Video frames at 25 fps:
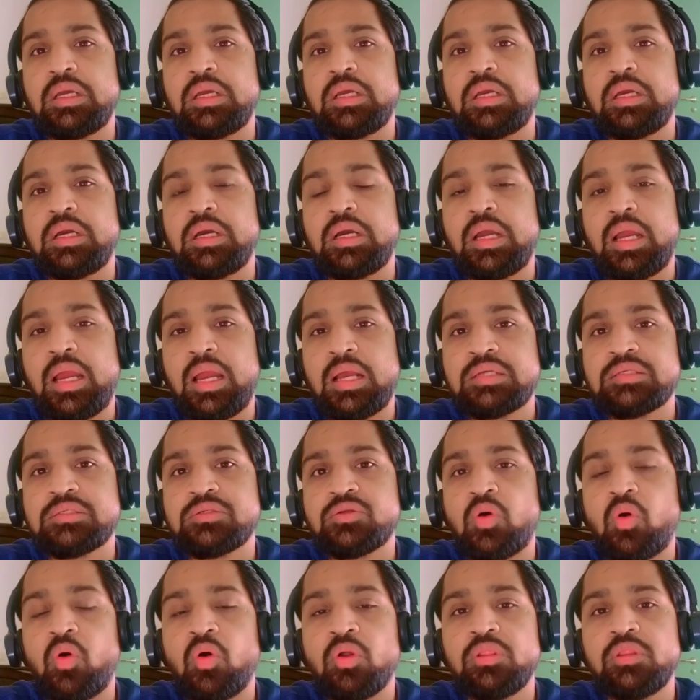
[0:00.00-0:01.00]
has
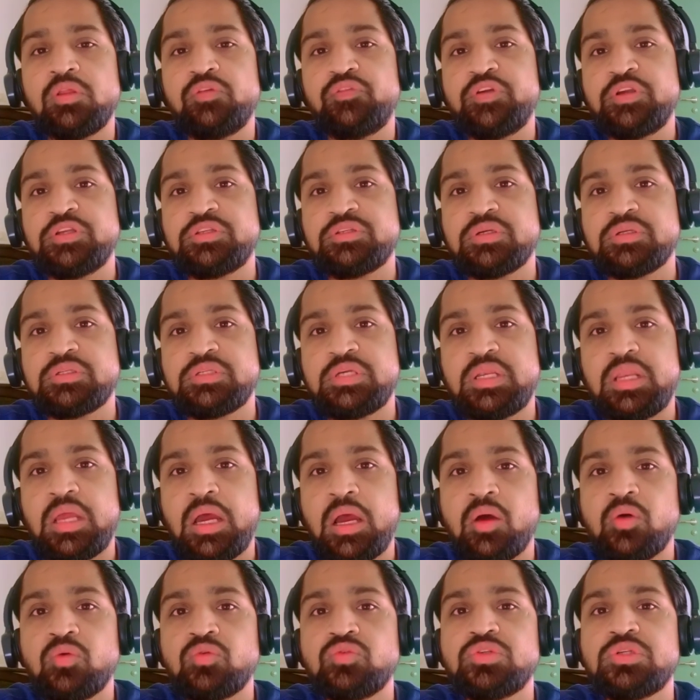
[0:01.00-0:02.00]
all the features
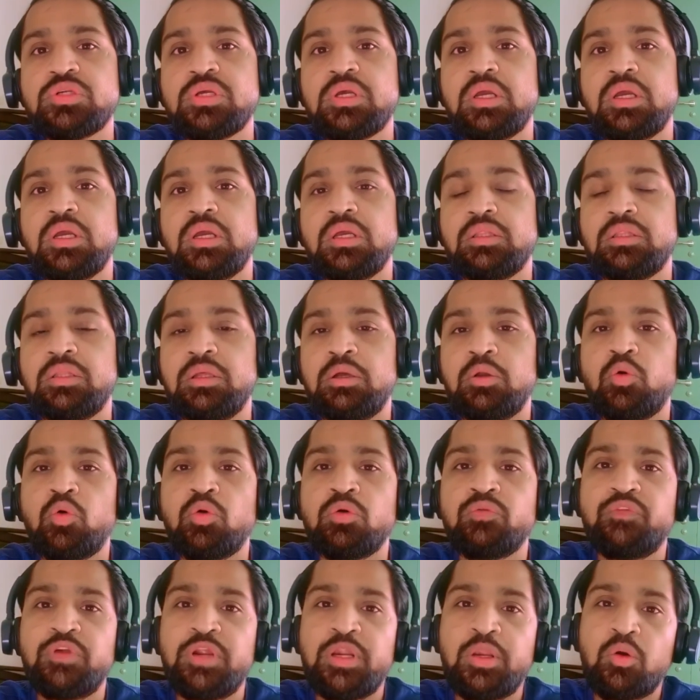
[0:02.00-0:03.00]
in-house. Their
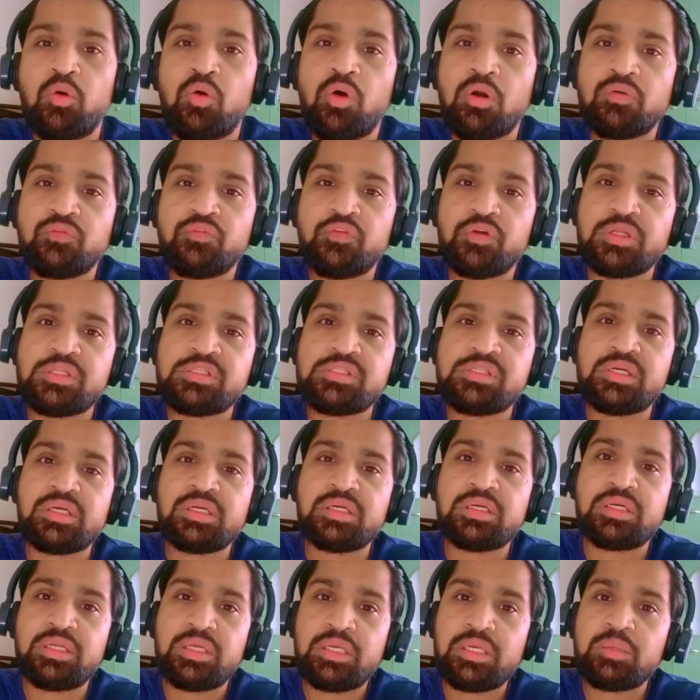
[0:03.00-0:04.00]
own video
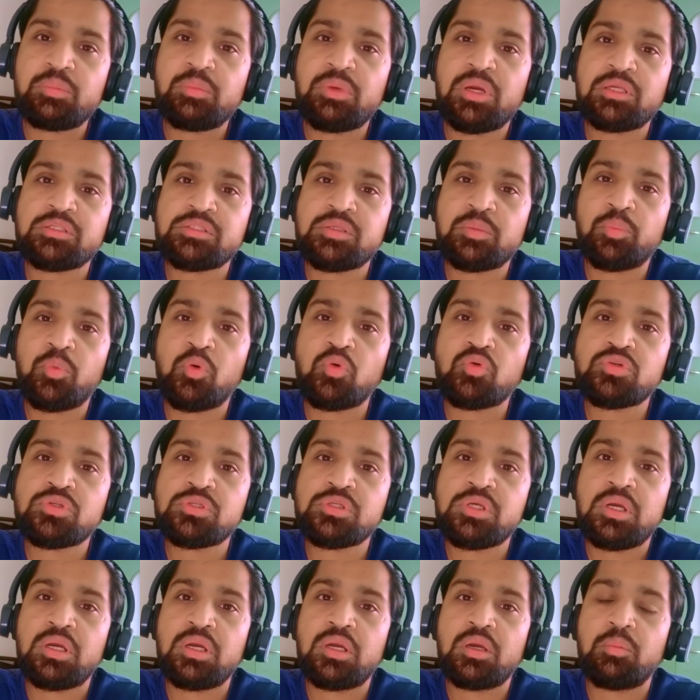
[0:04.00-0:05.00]
conferencing team, I
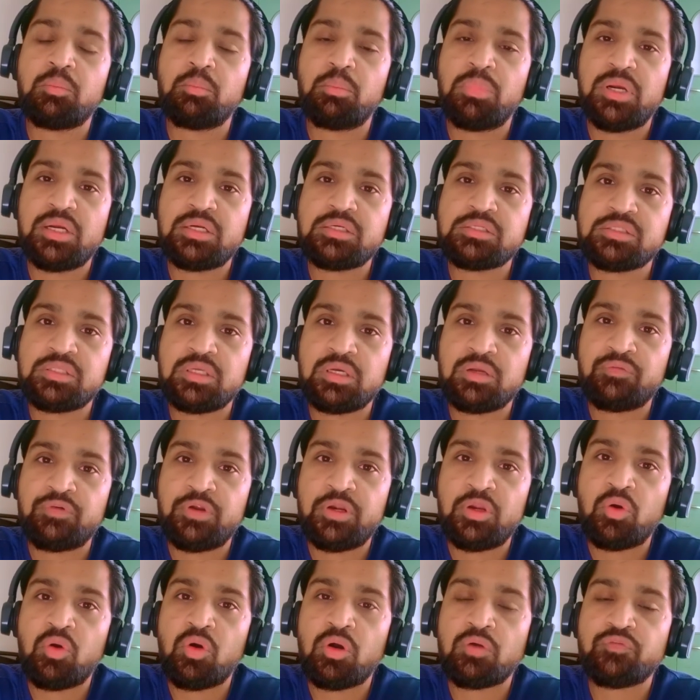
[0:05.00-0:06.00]
suppose, builds their
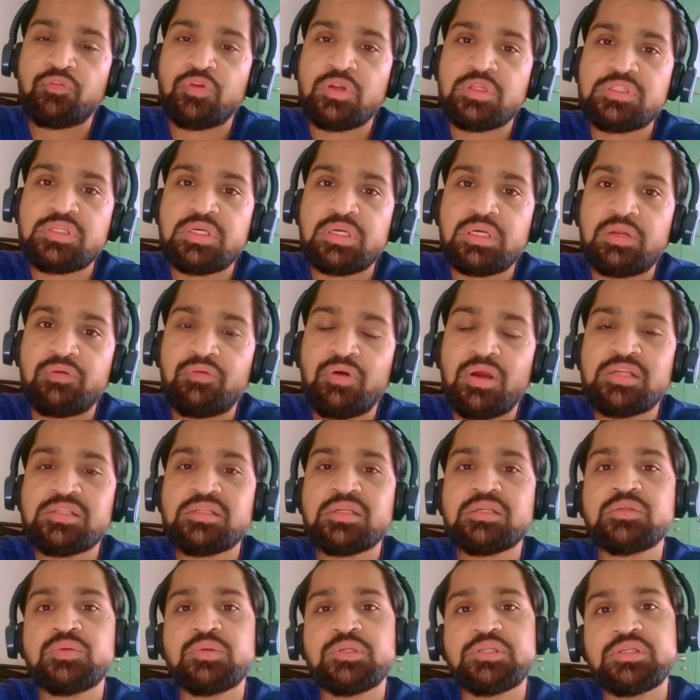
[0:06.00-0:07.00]
video conferencing
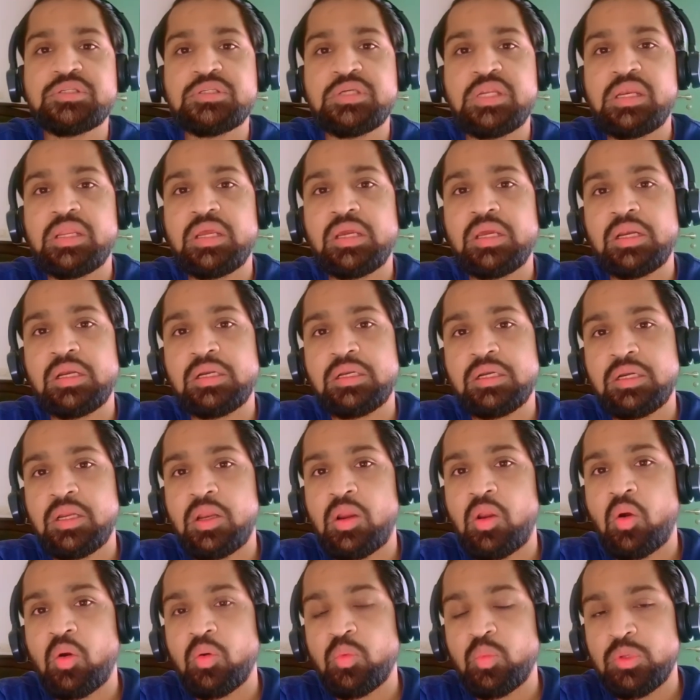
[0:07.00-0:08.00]
devices, which is integrated
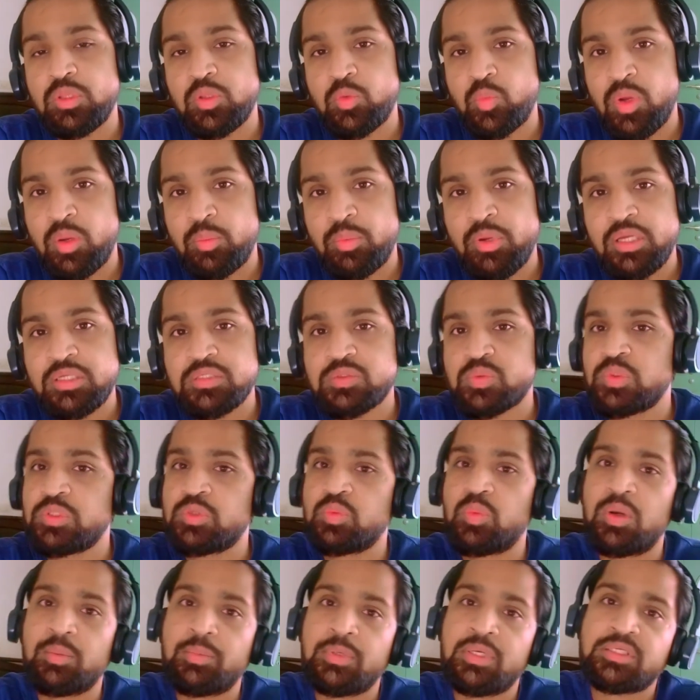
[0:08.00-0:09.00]
along with
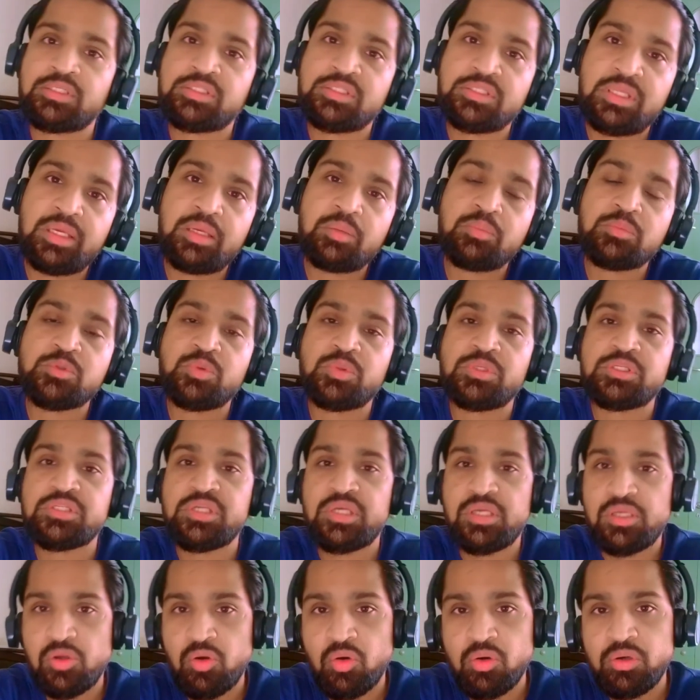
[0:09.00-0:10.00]
Webex Teams, with
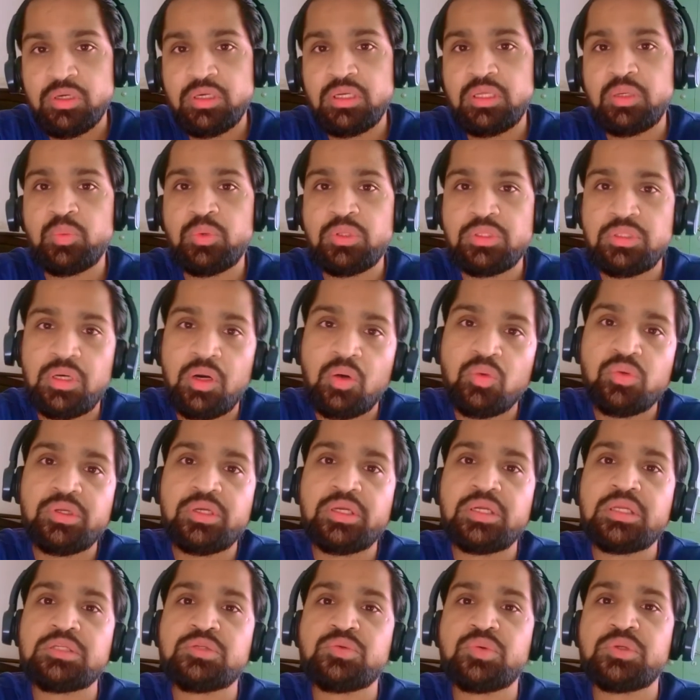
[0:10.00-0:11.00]
security, with
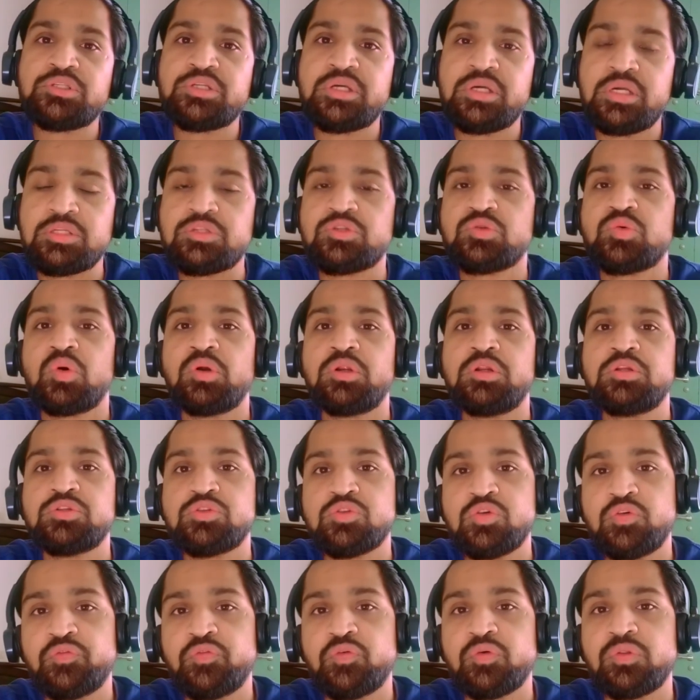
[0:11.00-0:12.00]
routing and switching, and so on and
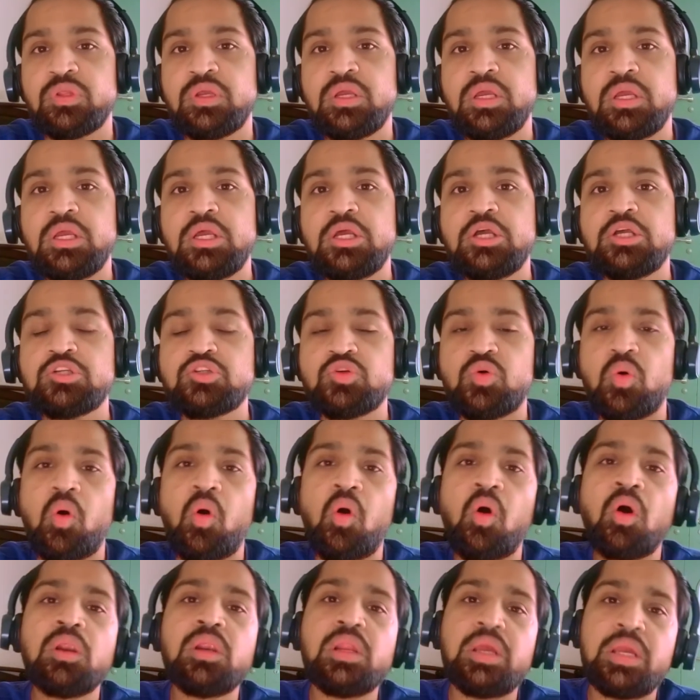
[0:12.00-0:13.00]
so forth. So
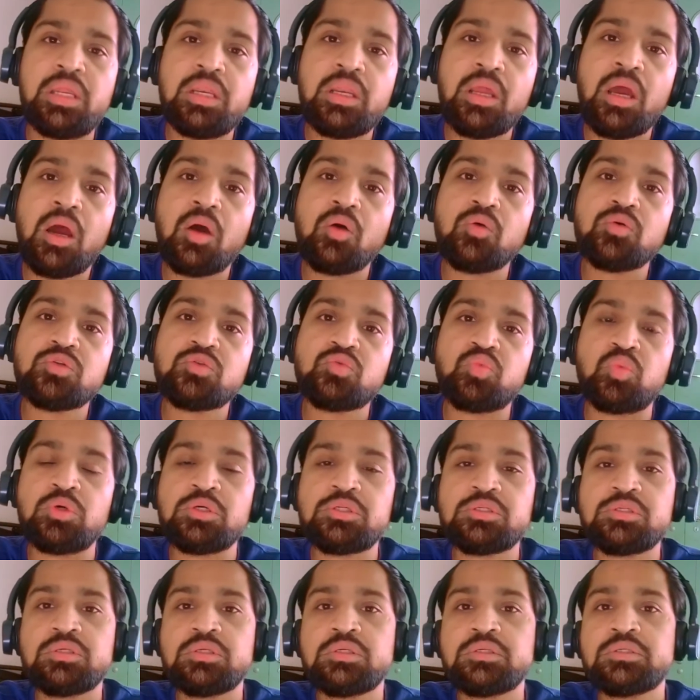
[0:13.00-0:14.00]
all in-house
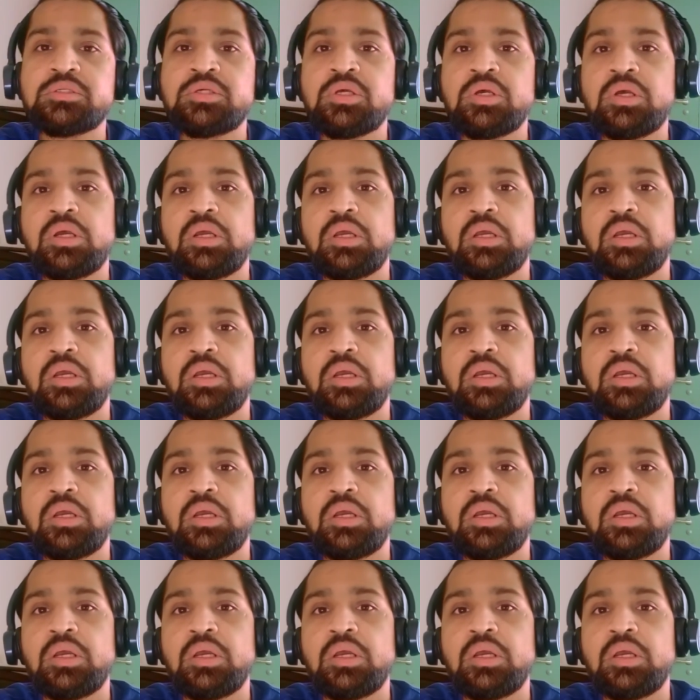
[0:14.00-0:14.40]
versus